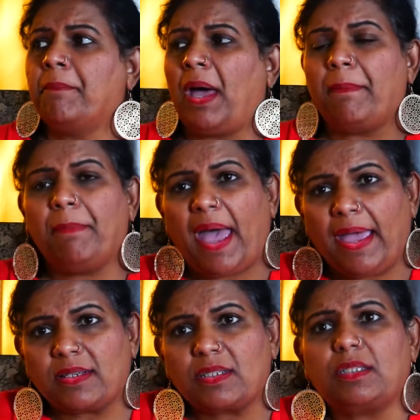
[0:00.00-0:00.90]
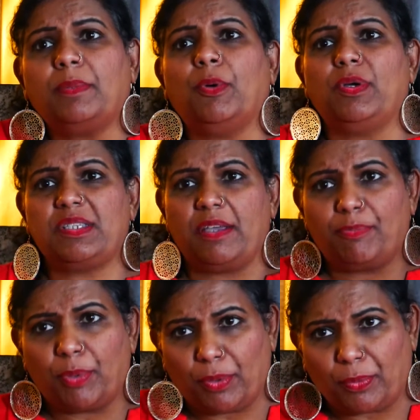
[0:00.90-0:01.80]
my band, the boys
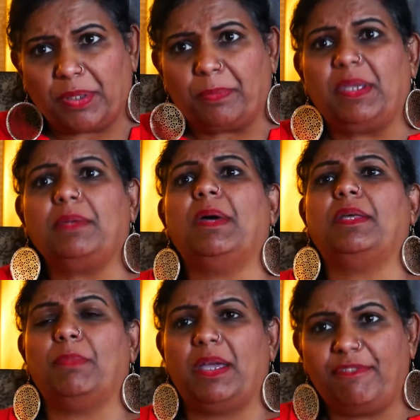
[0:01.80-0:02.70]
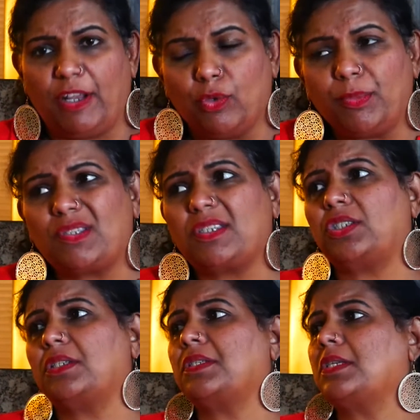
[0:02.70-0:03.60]
I've brought with me, my fellow
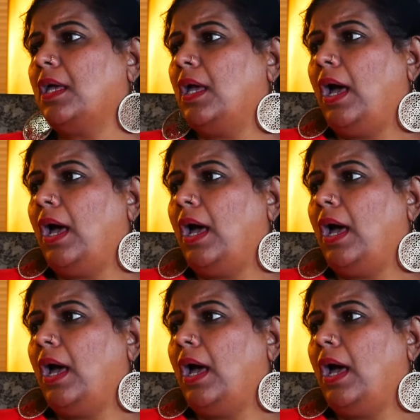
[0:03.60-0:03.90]
musicians,